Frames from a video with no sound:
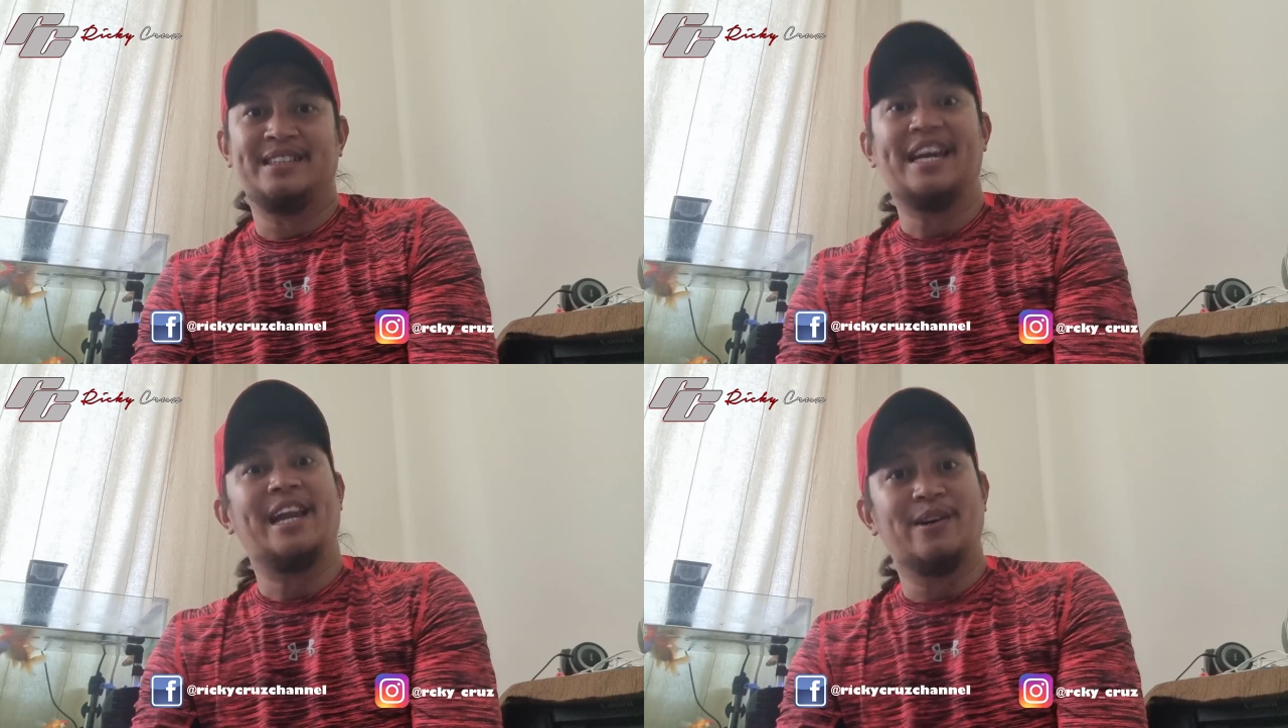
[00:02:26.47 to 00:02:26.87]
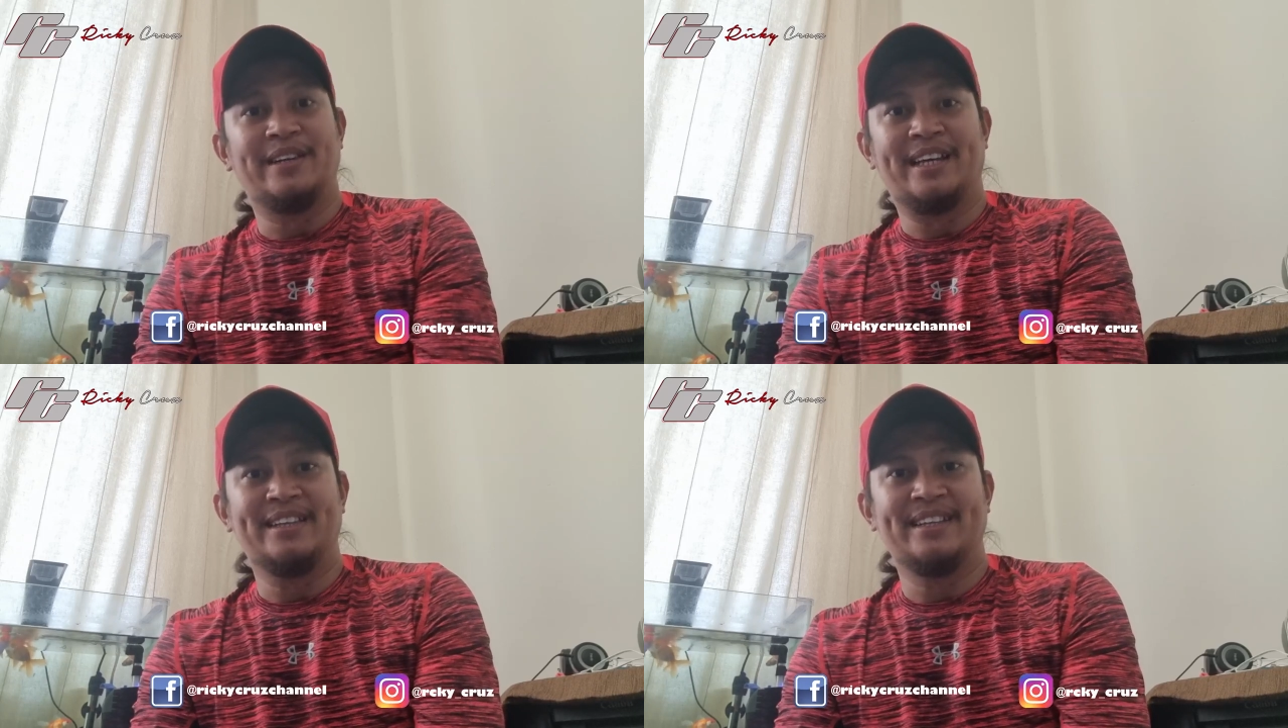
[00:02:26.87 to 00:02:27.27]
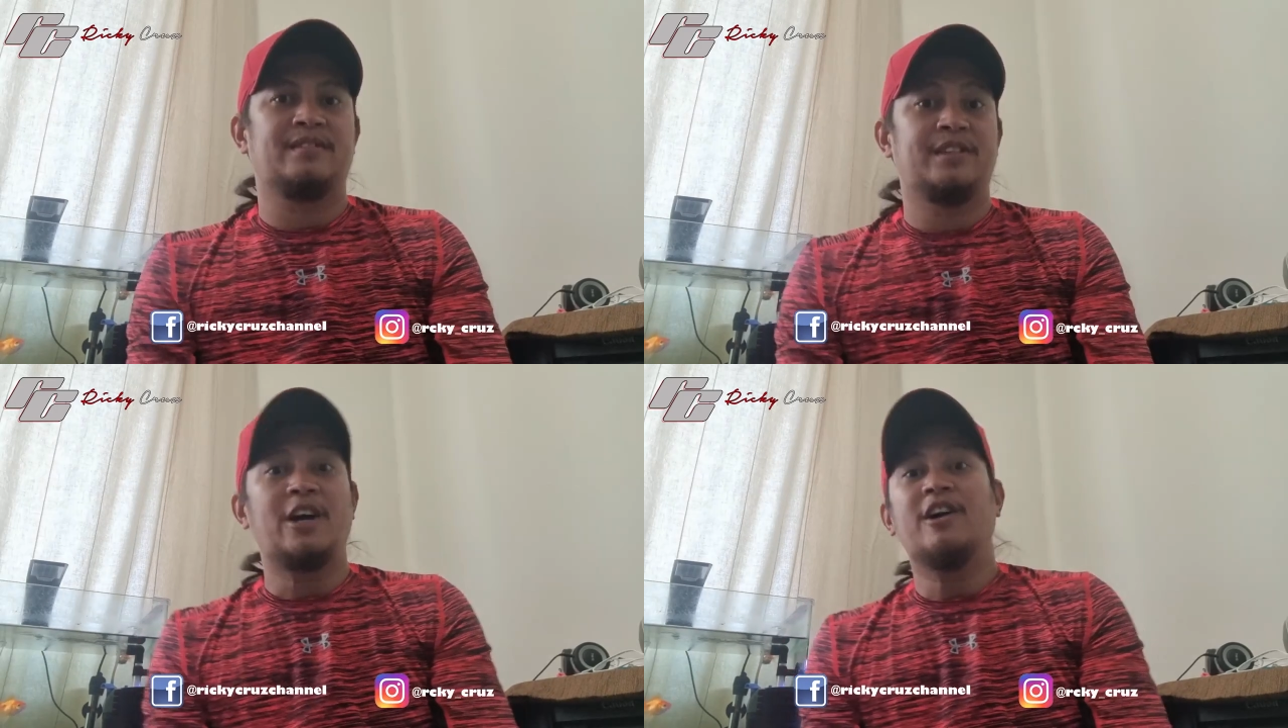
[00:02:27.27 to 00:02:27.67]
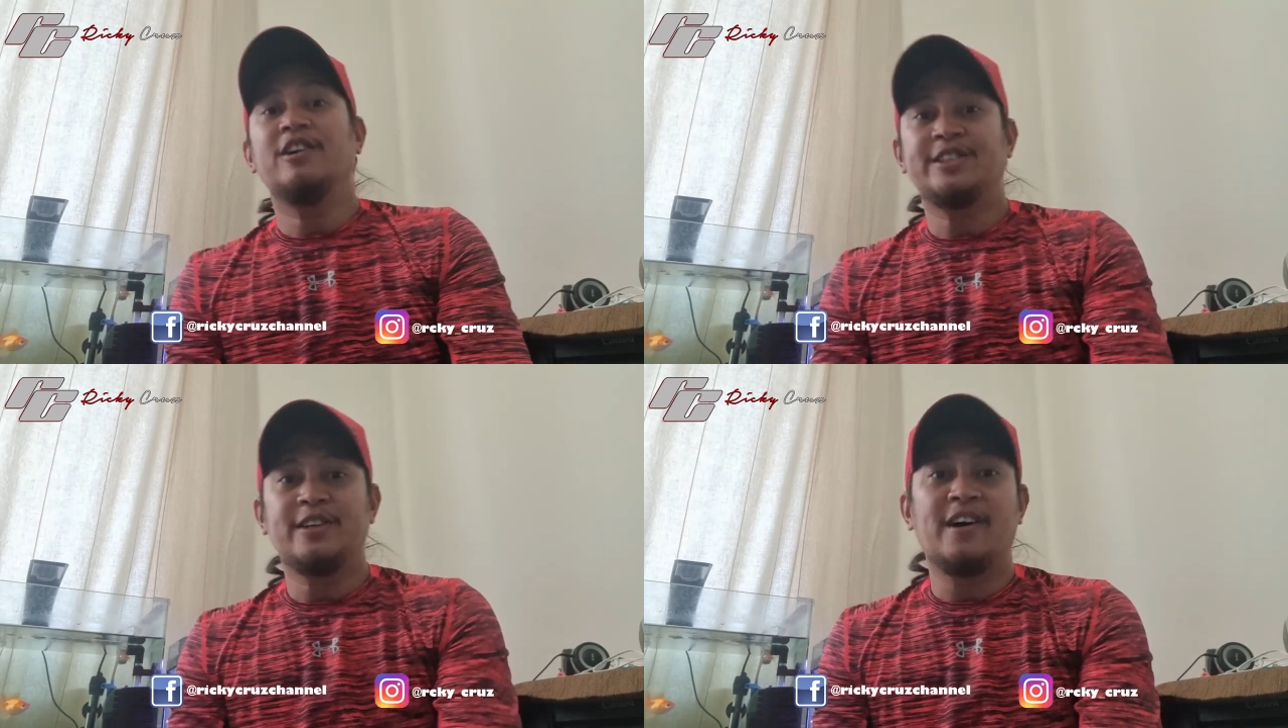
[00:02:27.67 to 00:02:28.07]
yellow in it. They
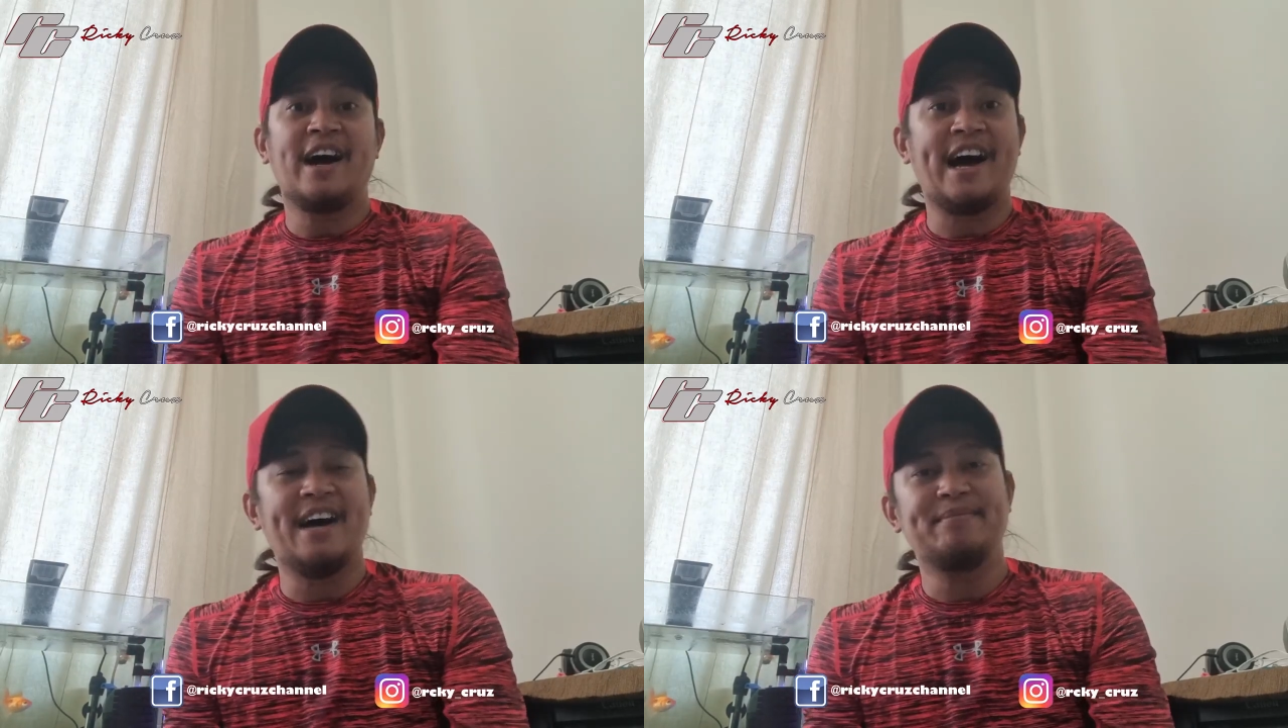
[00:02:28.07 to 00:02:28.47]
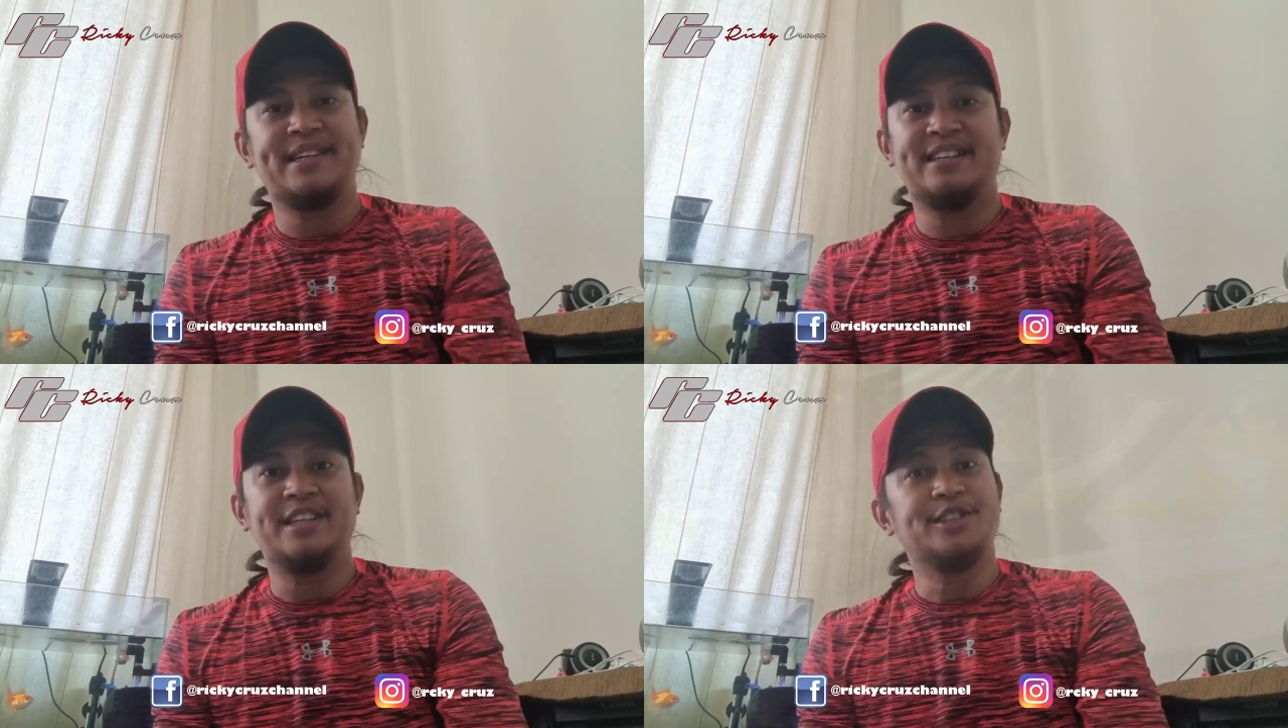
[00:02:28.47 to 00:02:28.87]
also have there the